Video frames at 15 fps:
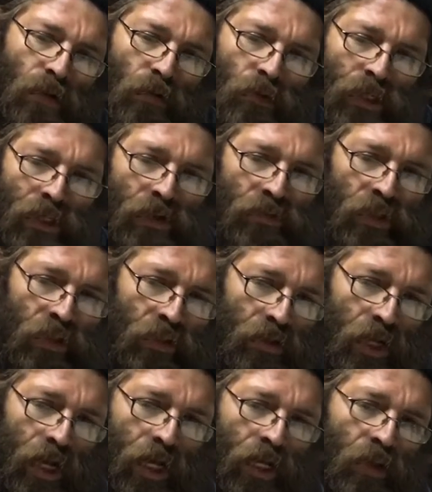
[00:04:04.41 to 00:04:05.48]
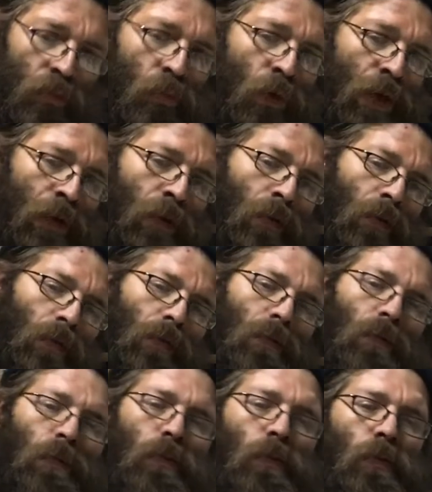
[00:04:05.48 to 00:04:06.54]
that we live in a time where
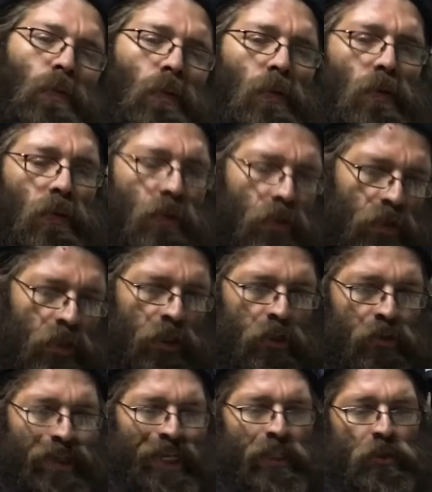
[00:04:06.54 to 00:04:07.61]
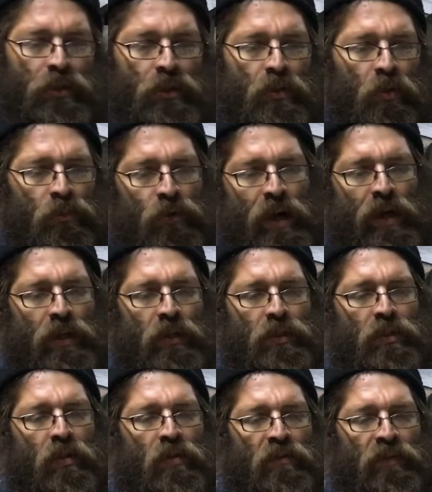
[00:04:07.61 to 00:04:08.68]
international
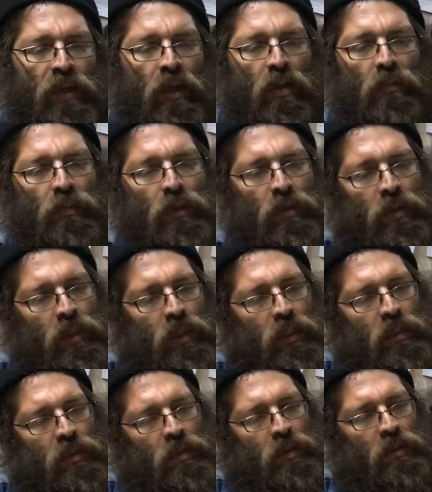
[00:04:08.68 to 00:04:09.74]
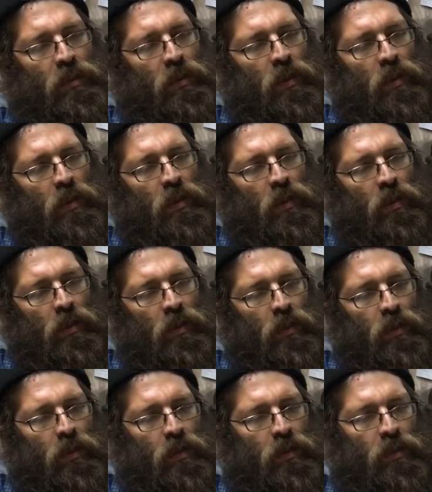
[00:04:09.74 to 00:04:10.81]
products are available to us,
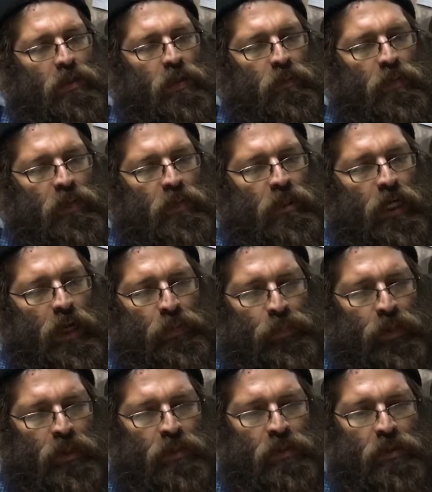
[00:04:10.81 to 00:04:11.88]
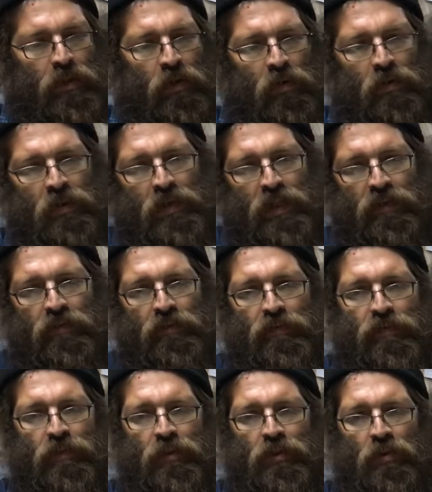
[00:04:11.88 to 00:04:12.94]
some of the Japanese stones have
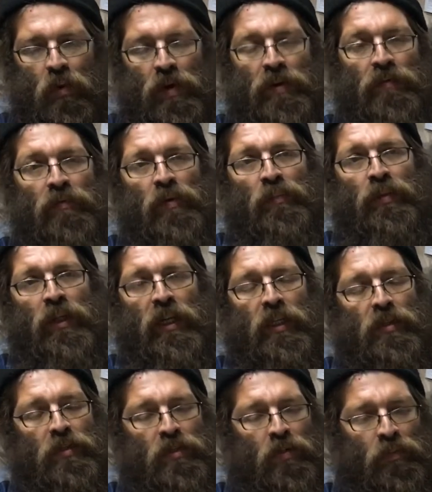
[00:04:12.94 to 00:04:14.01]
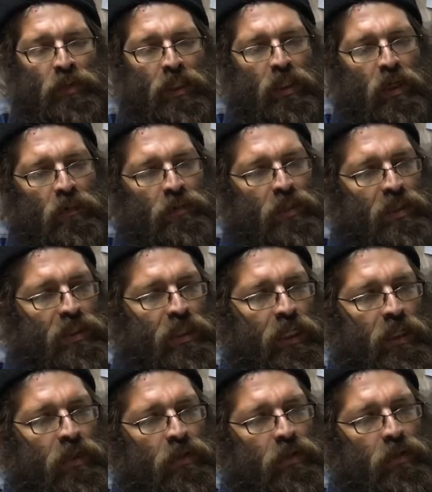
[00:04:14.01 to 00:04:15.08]
sort of replaced or become the
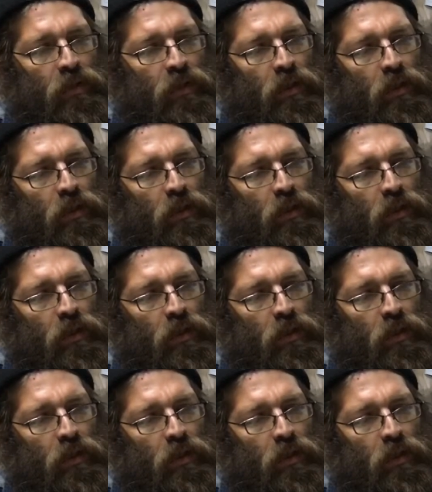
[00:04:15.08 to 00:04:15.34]
standard.